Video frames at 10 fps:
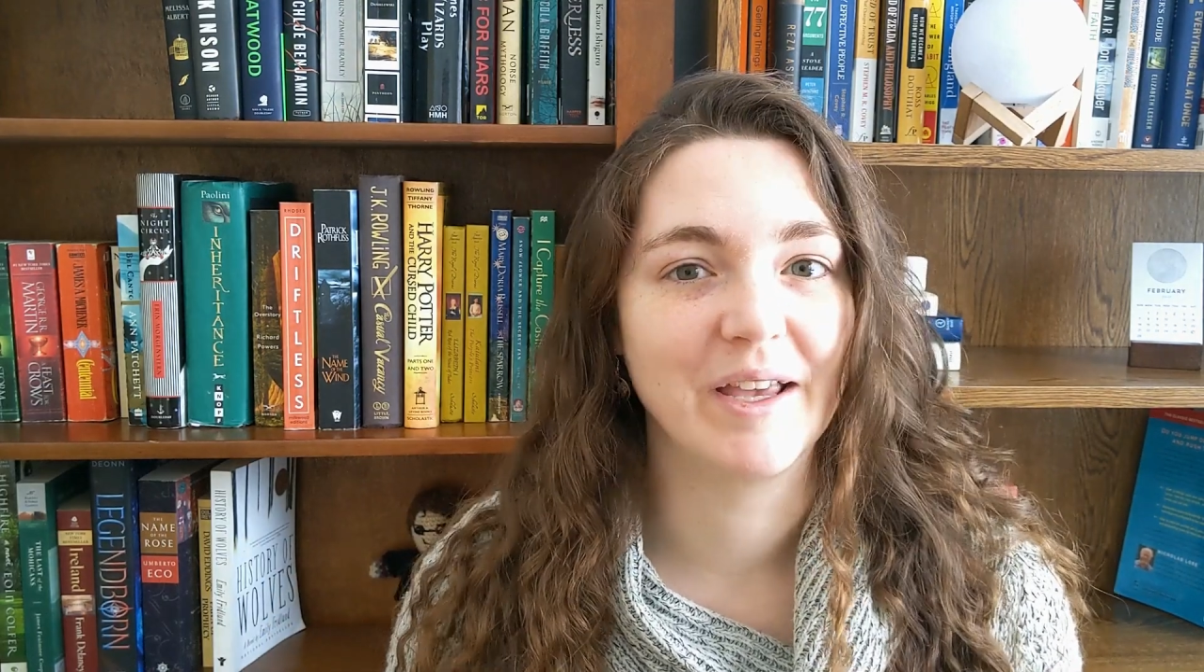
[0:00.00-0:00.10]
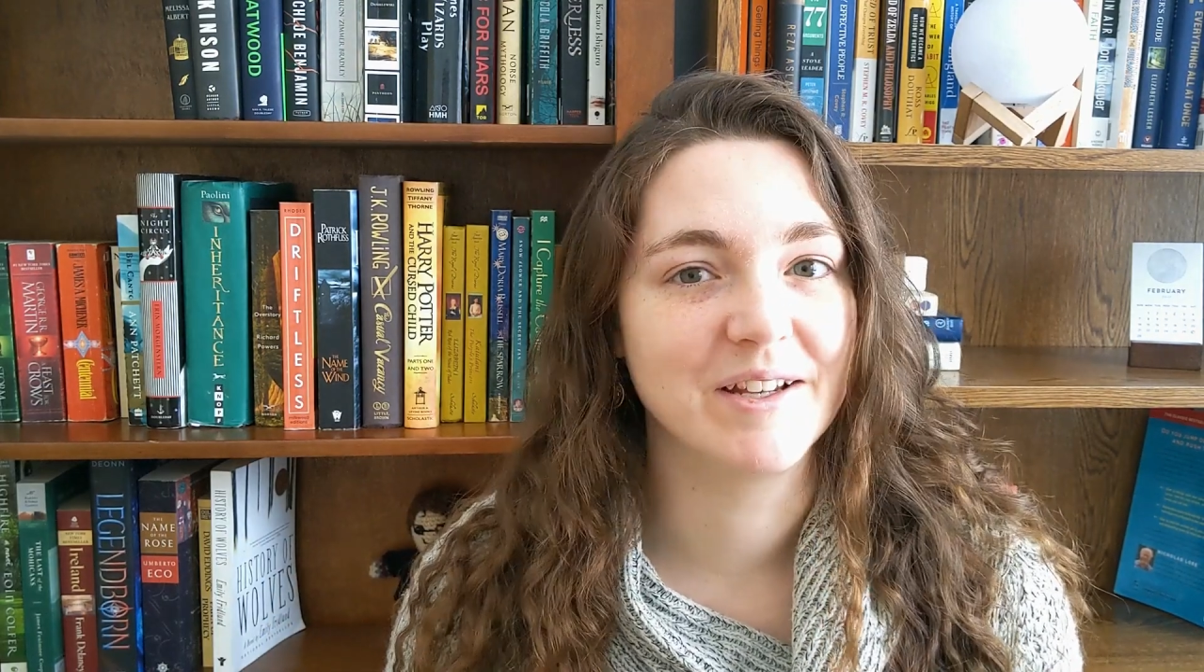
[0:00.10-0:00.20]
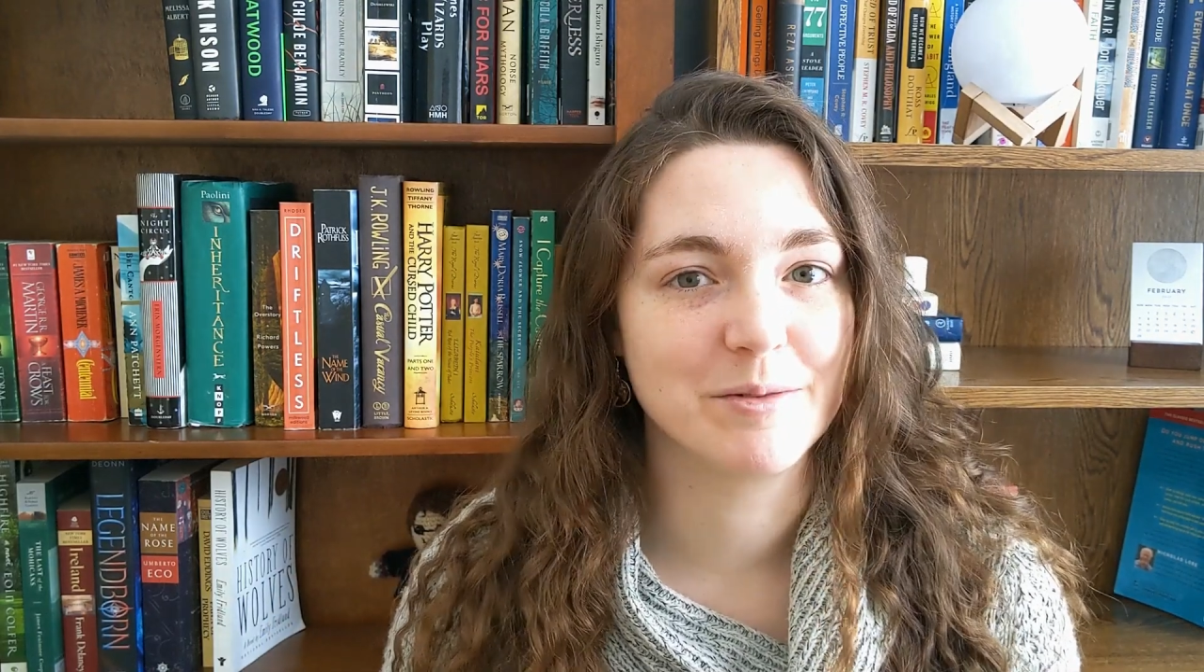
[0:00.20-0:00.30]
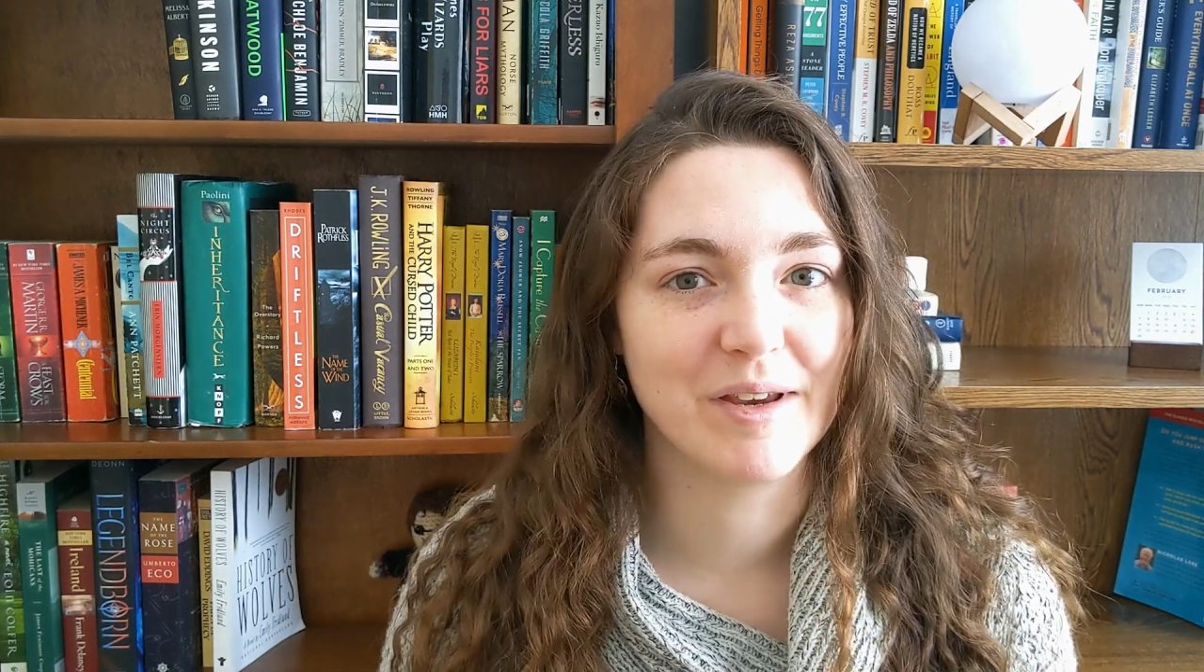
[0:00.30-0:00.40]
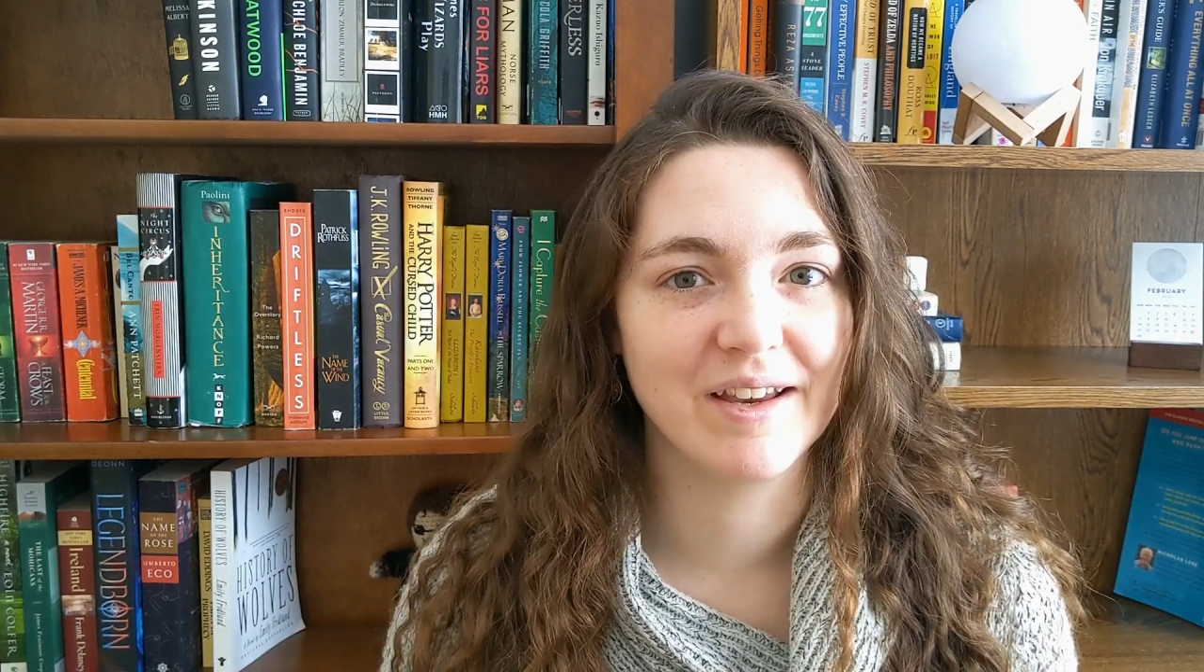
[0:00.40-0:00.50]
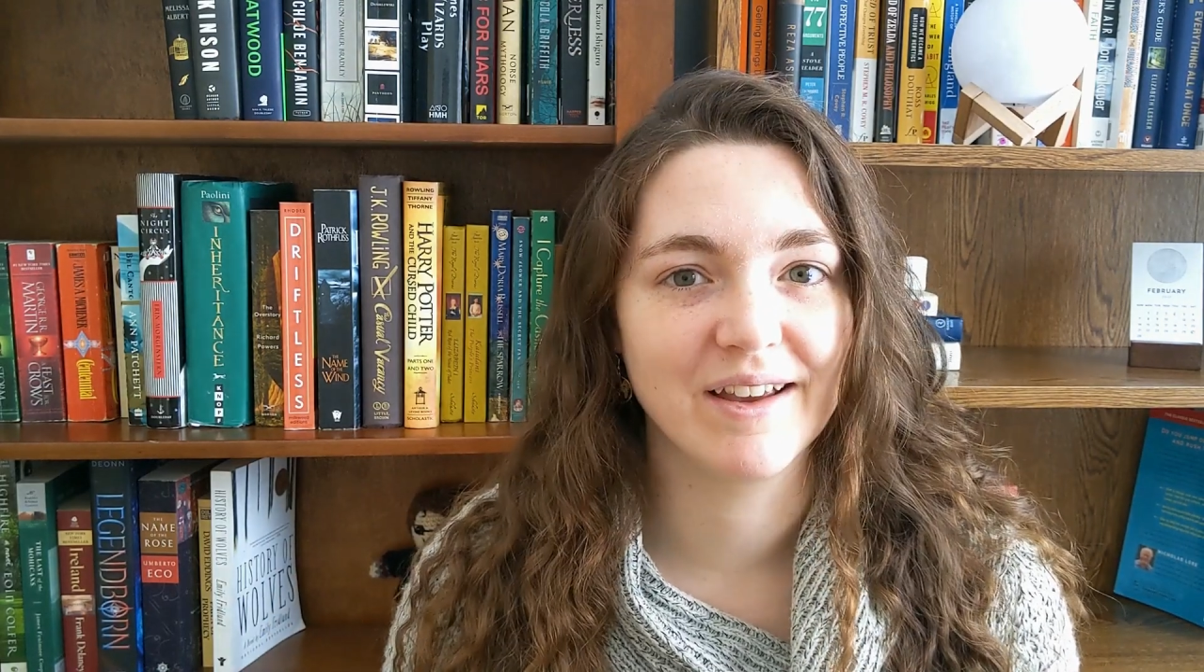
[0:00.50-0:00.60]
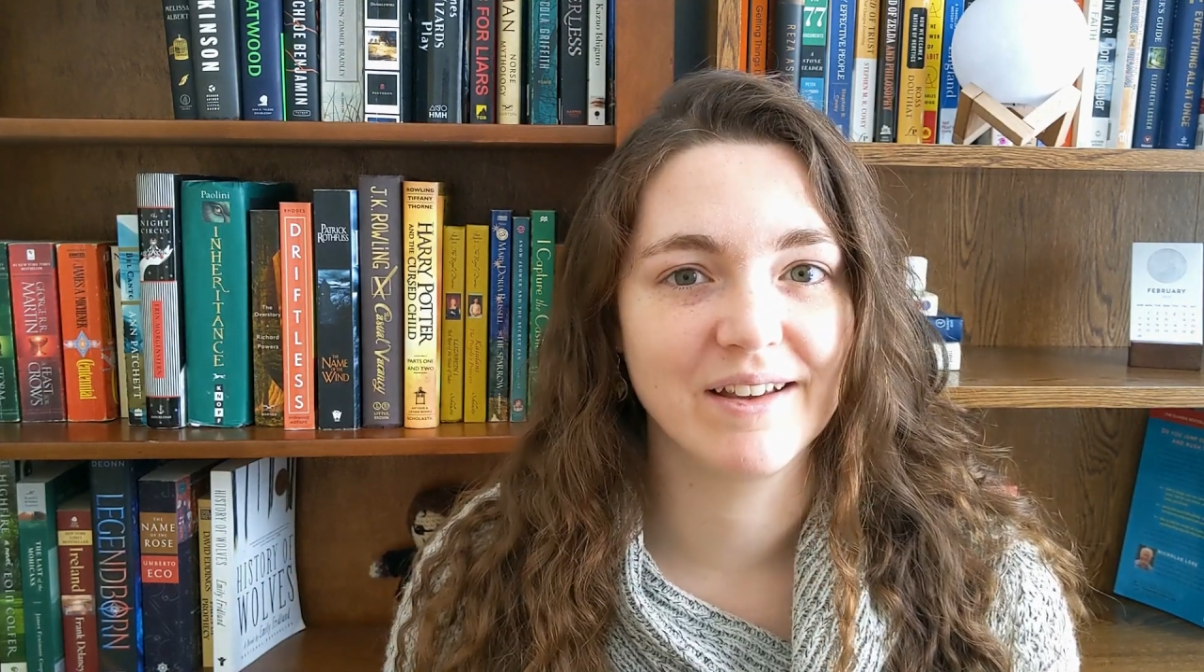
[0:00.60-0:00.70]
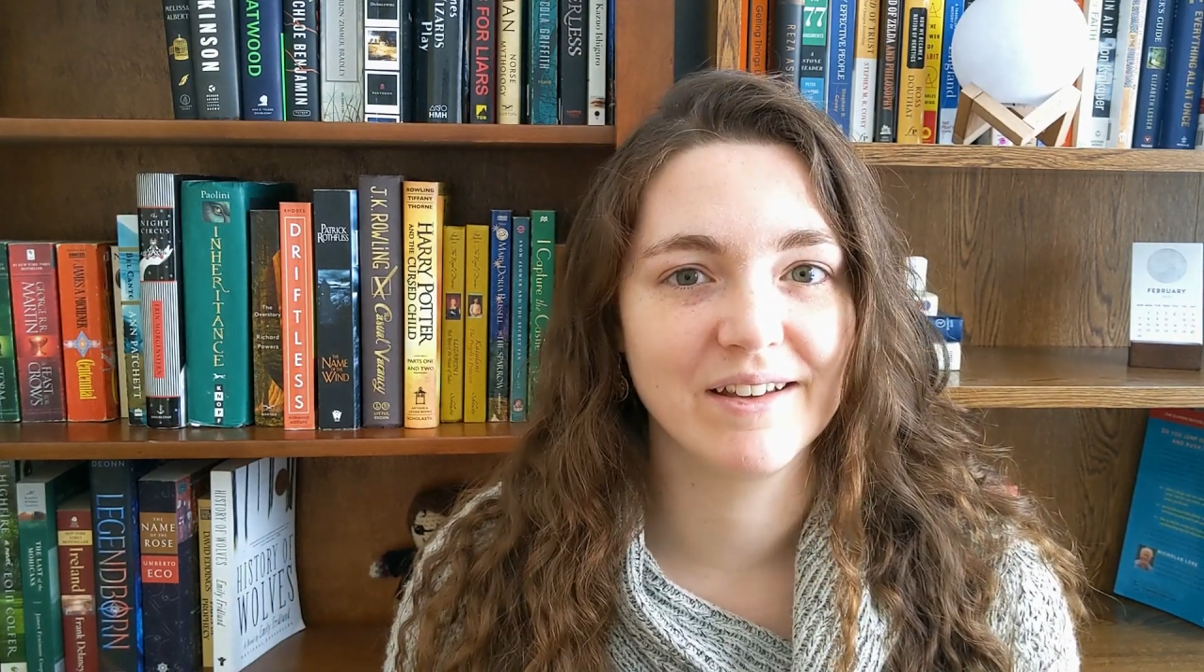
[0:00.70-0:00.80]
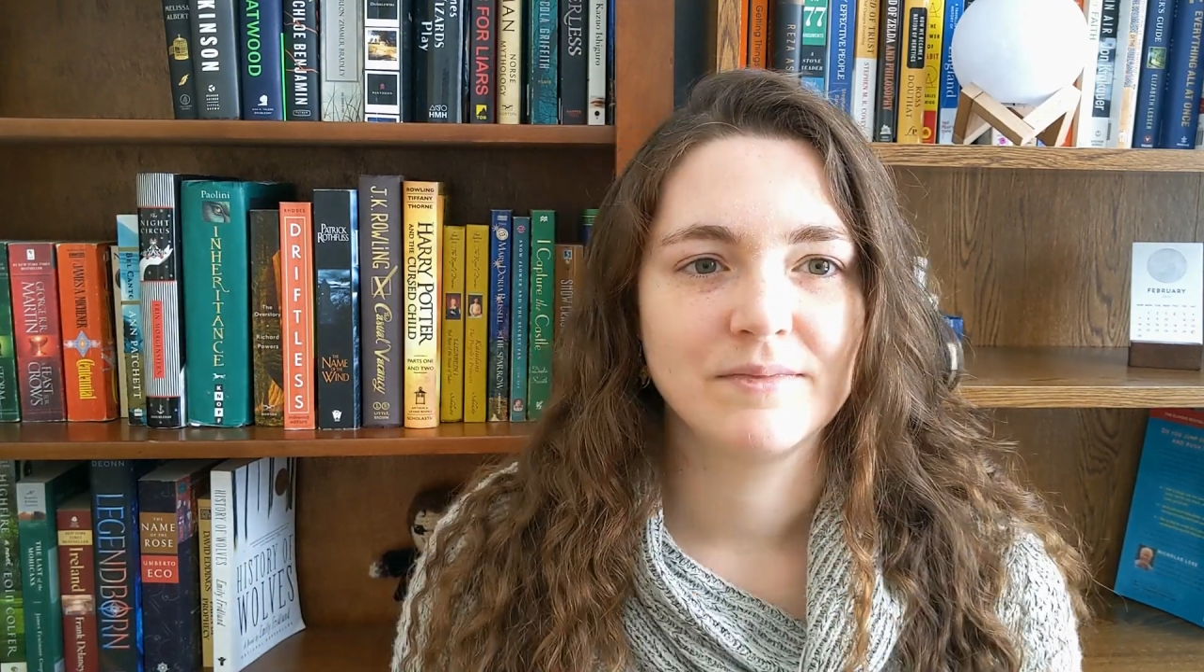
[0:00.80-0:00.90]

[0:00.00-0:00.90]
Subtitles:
Mann is making.